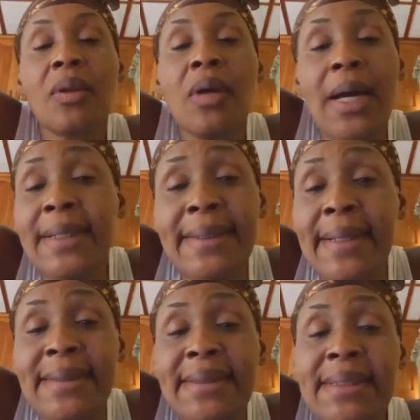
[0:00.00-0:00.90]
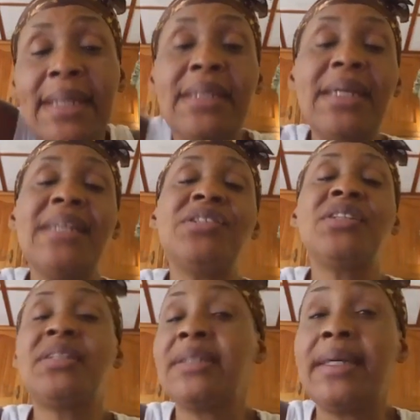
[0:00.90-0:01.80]
I didn't ask Stella. I
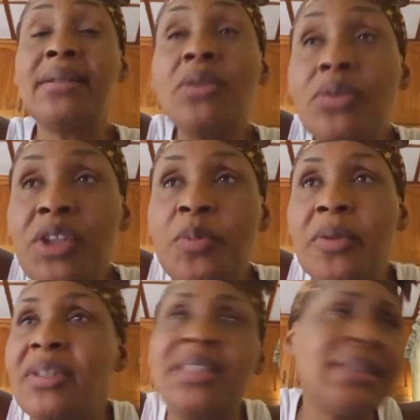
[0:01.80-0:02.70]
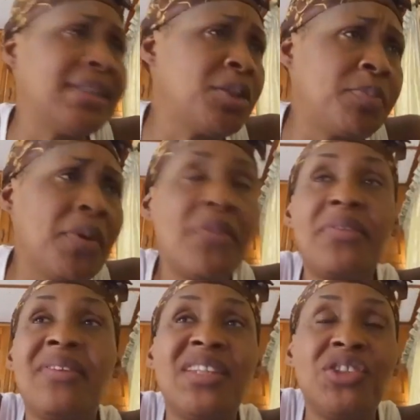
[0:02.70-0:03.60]
just said, whose sperm? This is a sperm
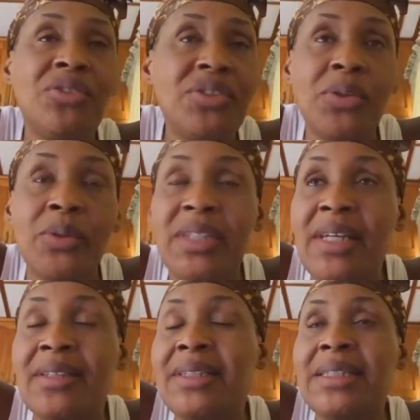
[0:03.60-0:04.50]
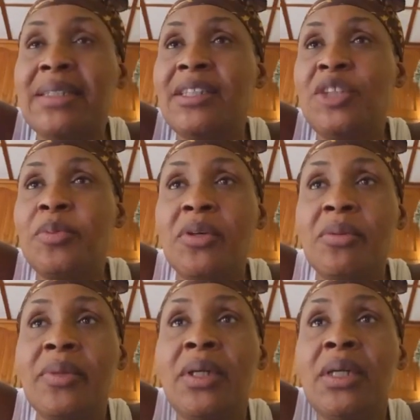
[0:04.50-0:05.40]
thing that she goes to hotels stealing
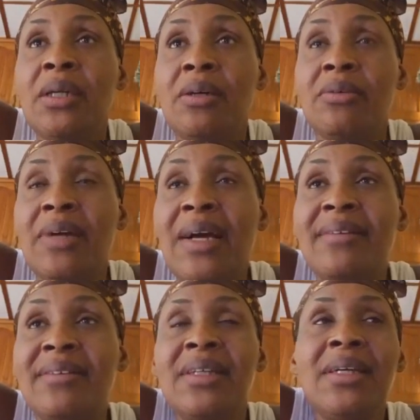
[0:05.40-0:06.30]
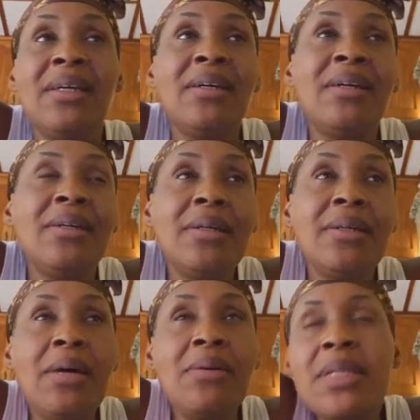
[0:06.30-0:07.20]
sperm around.
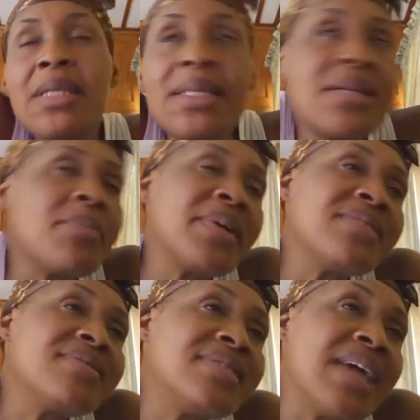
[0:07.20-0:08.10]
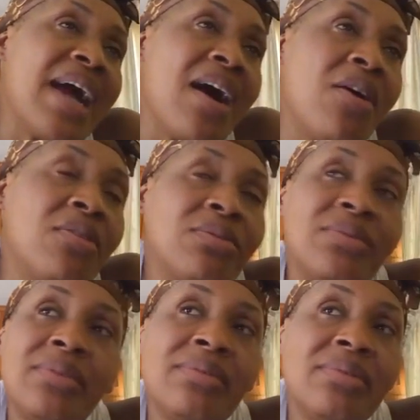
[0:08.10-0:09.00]
That was a little bit
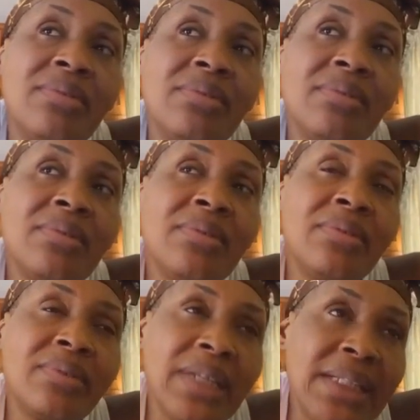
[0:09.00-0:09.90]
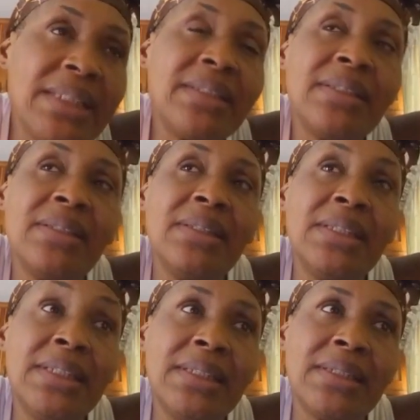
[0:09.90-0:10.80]
downgrading
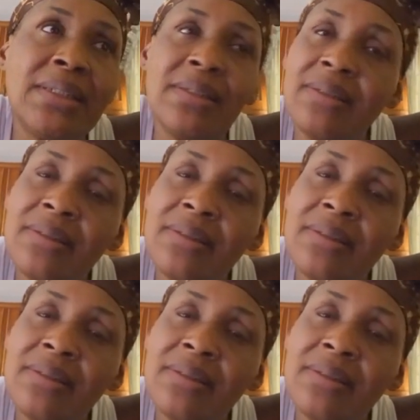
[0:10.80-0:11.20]
Linda.